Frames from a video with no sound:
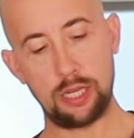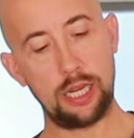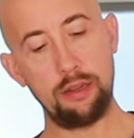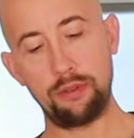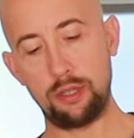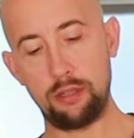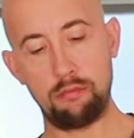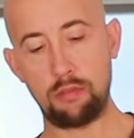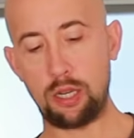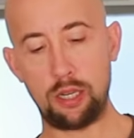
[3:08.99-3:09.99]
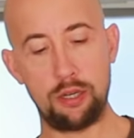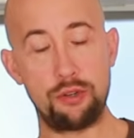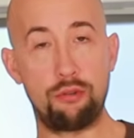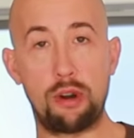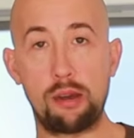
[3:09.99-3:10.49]
even in a
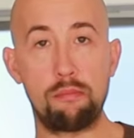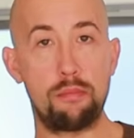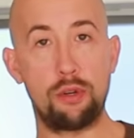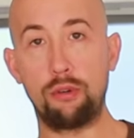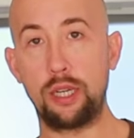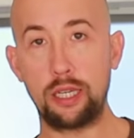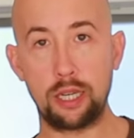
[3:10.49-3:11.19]
drum or any